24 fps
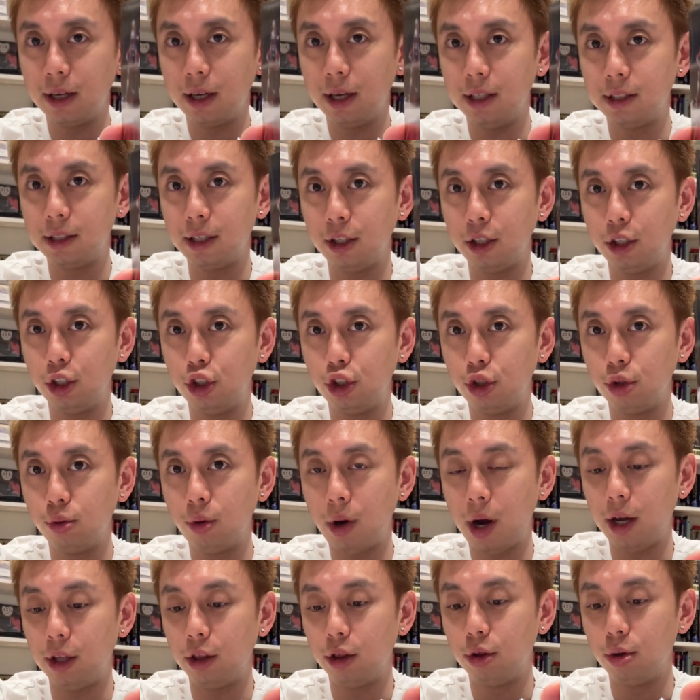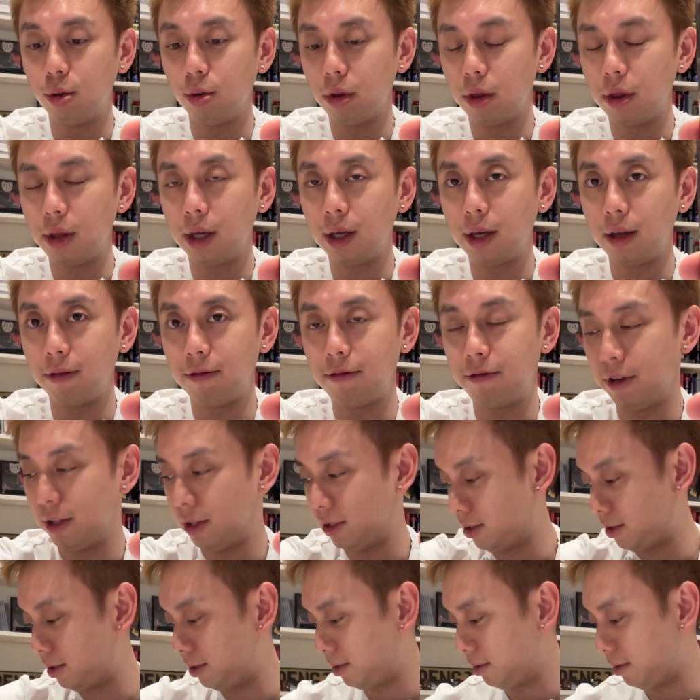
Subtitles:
is an issue. I don't think it fits.